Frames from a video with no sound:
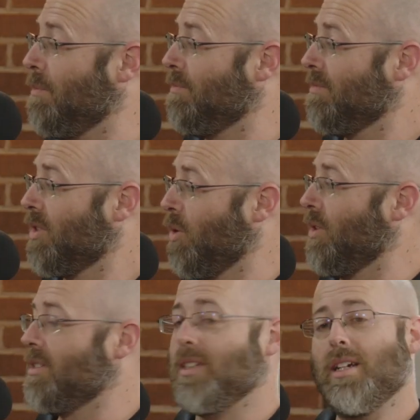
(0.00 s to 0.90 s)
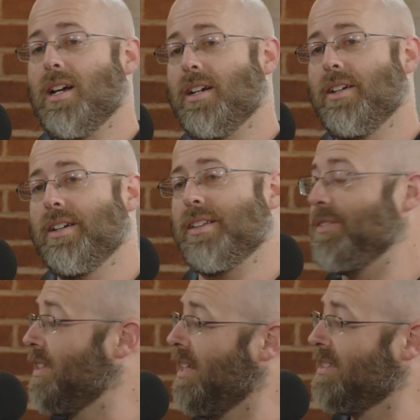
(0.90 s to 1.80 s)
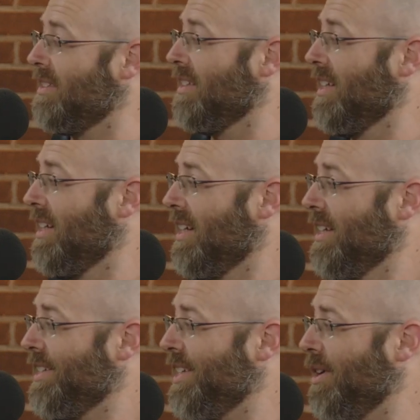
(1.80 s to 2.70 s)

the coolest thing on earth if it doesn't, you